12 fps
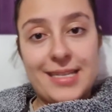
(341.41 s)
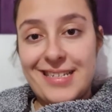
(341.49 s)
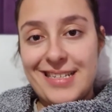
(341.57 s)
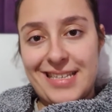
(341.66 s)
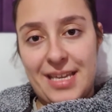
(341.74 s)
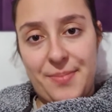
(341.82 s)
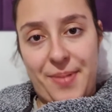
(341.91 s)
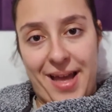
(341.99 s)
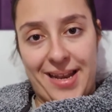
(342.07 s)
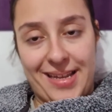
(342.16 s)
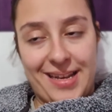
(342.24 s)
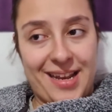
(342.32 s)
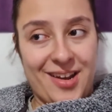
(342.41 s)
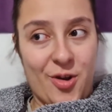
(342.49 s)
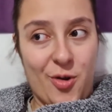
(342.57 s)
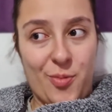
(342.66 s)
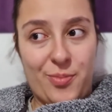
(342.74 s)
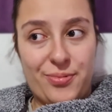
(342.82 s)
just keep at it and
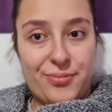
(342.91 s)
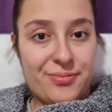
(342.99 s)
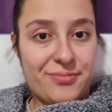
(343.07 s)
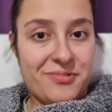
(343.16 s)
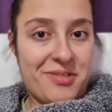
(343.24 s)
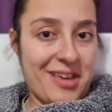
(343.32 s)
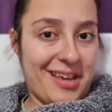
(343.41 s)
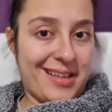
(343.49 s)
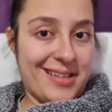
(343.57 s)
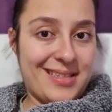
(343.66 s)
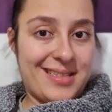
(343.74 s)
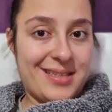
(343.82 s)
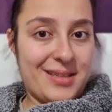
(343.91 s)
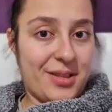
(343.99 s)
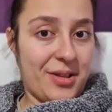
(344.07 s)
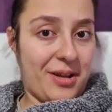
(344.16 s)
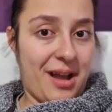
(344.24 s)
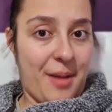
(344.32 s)
hope things
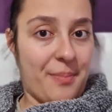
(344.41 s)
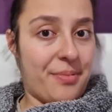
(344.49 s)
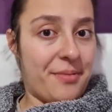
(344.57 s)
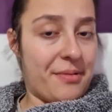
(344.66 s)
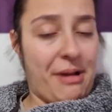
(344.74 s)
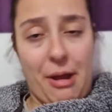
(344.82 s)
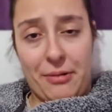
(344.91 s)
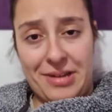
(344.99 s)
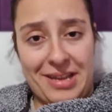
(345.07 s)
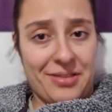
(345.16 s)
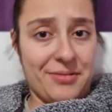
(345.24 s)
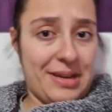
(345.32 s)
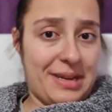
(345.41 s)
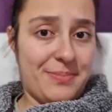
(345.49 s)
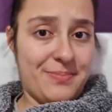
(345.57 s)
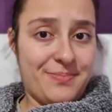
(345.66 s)
look up around day 3.